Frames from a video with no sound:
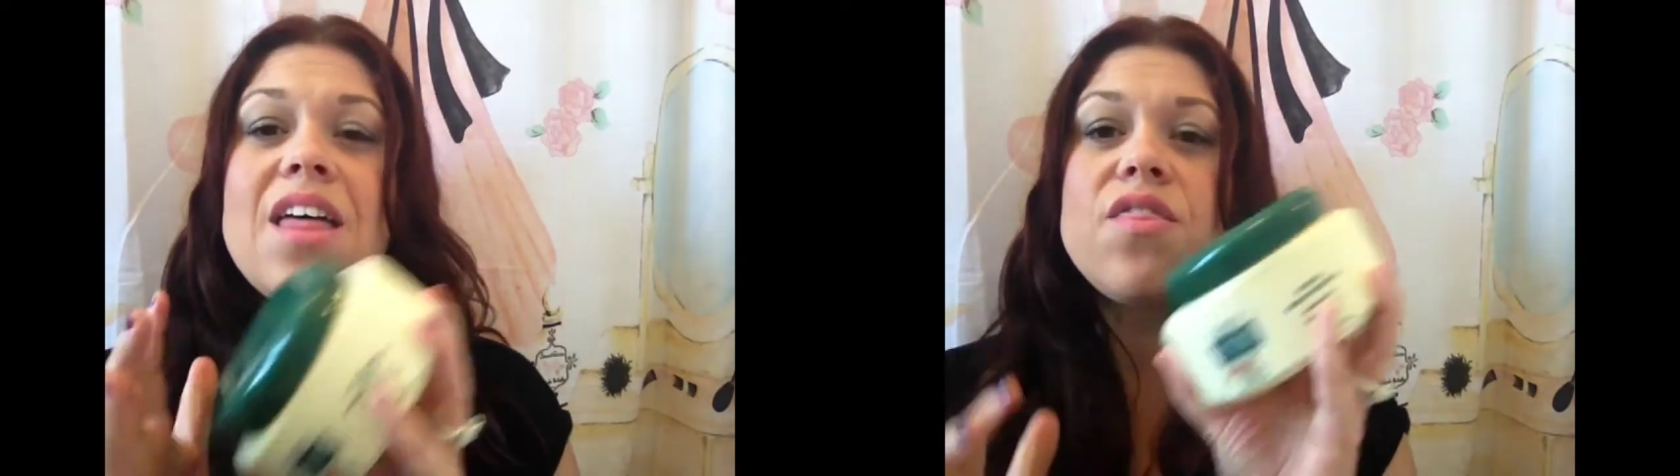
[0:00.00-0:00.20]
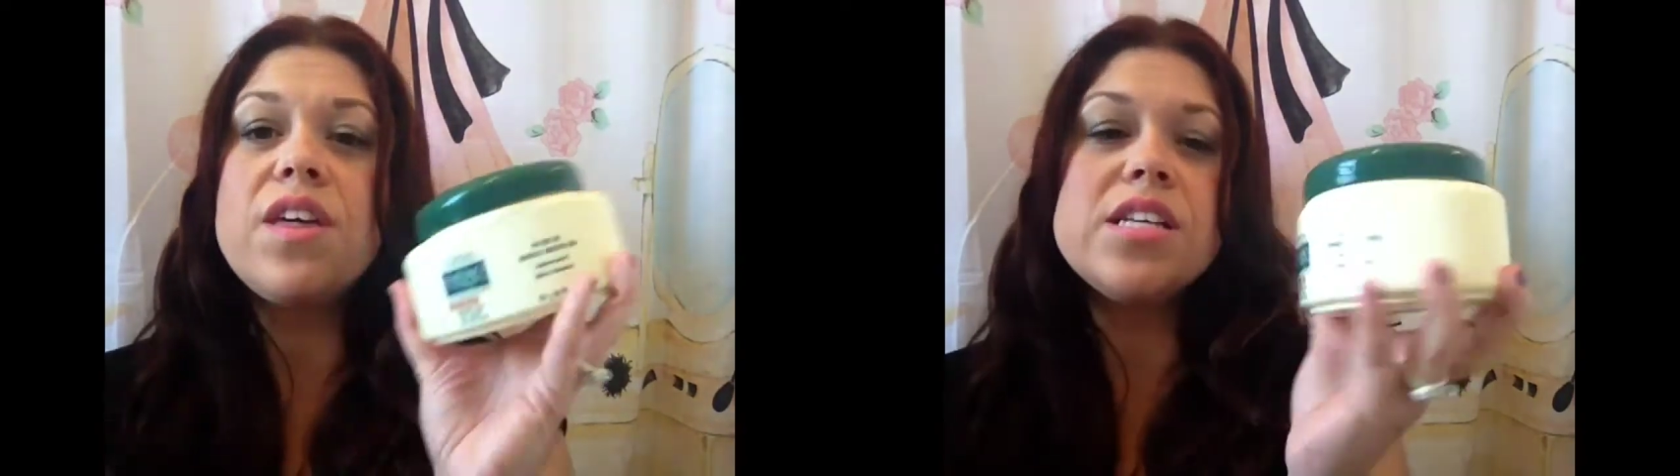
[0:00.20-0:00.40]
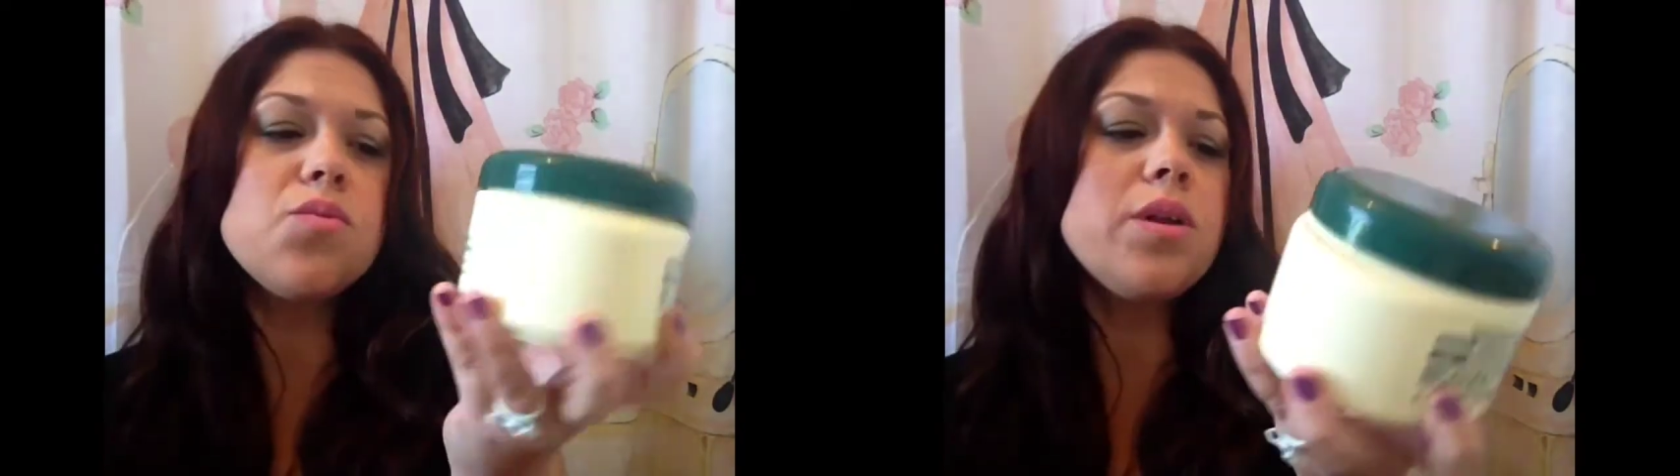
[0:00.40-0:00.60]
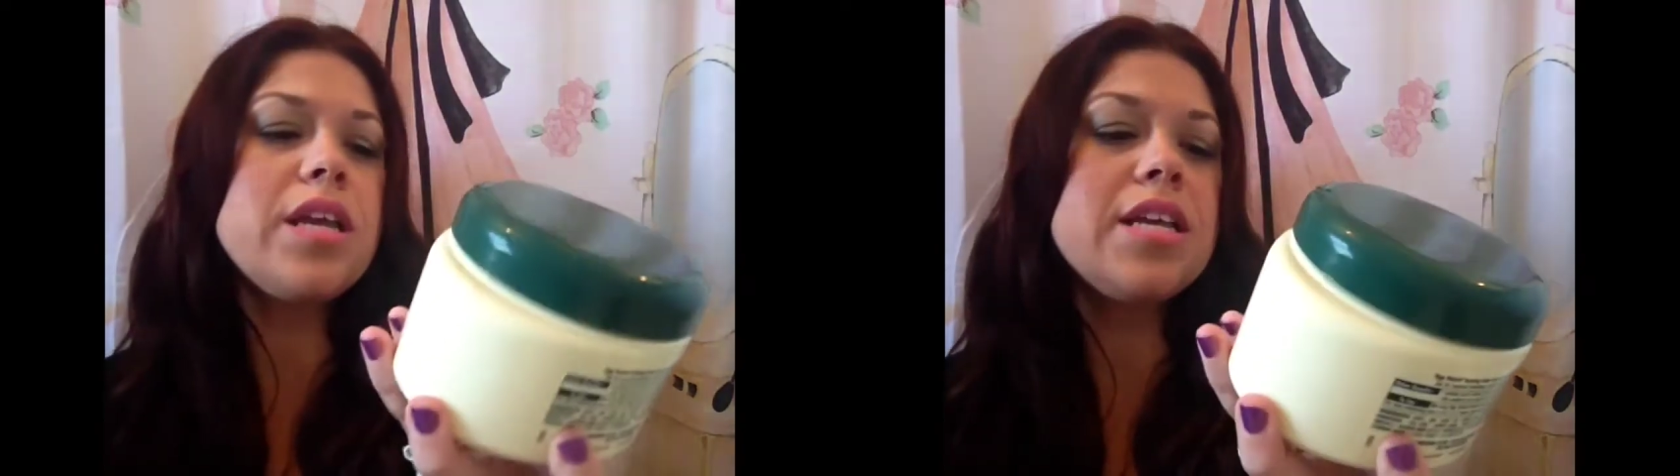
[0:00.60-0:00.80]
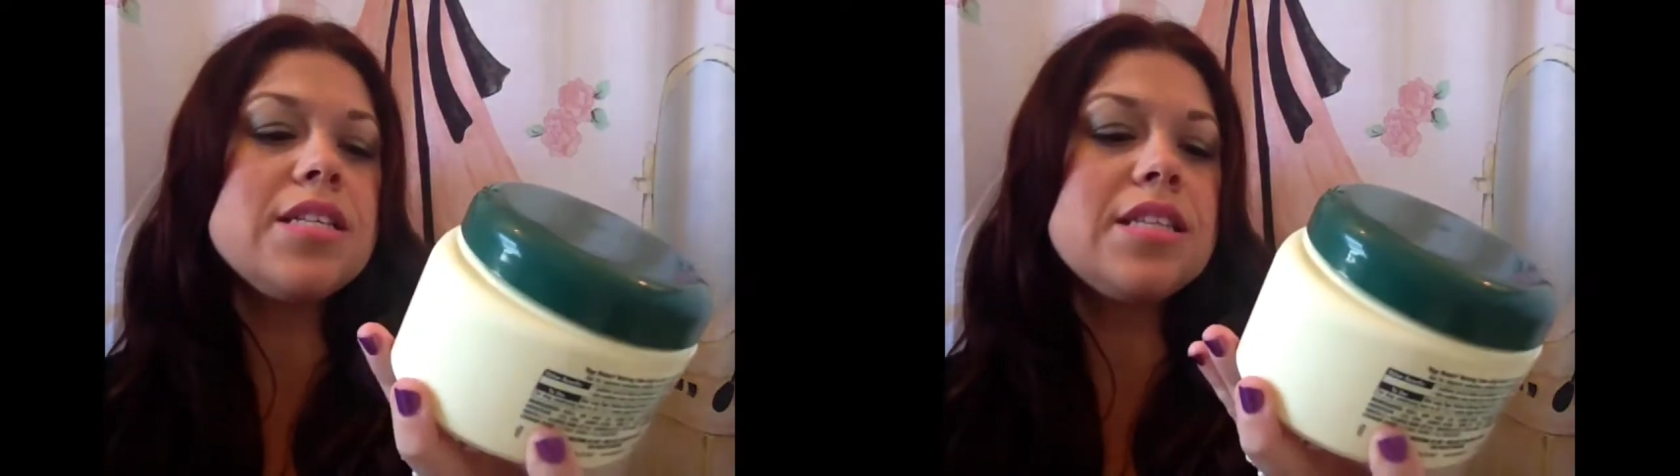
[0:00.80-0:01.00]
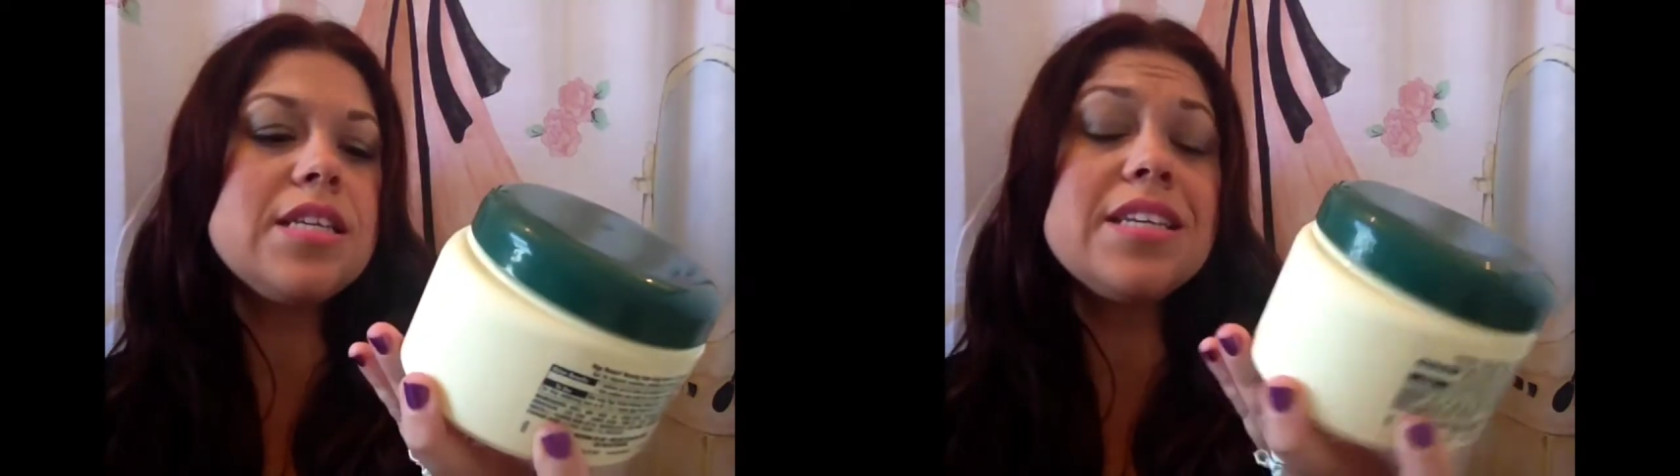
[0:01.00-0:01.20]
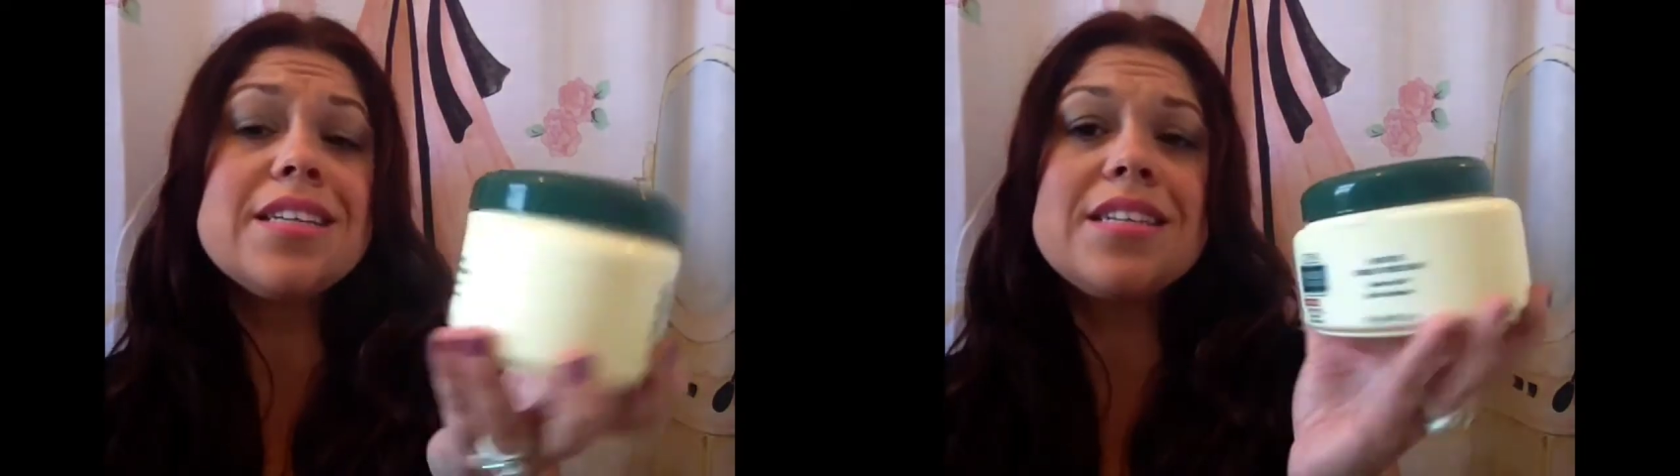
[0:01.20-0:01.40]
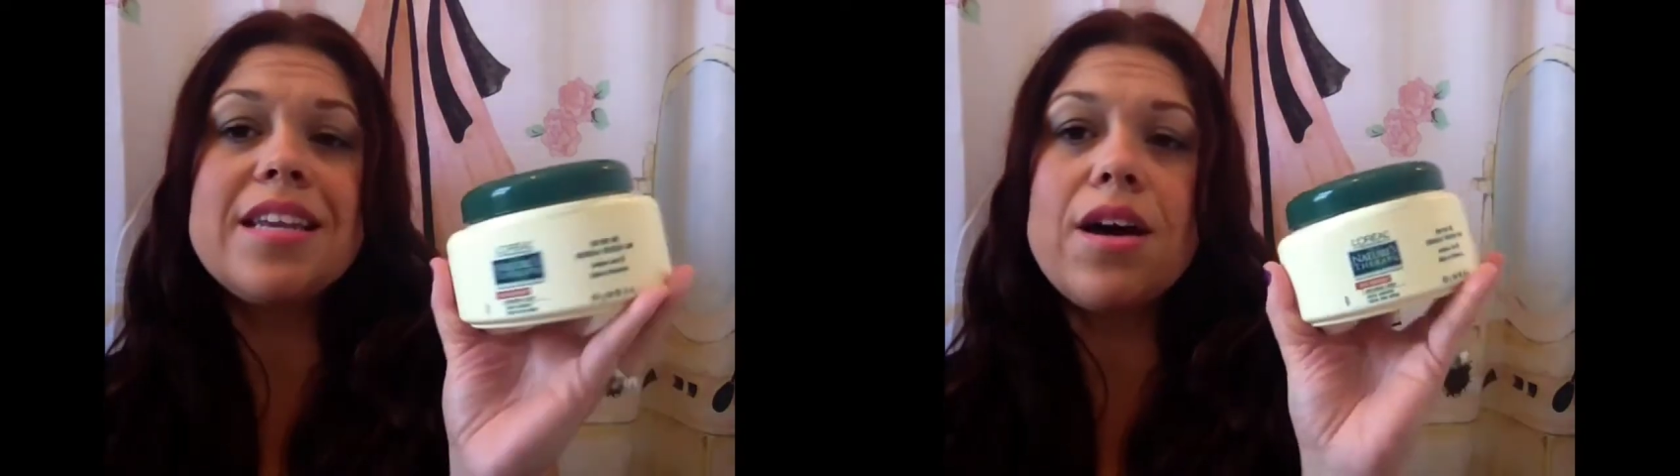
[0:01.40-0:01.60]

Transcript: This one is the sixteen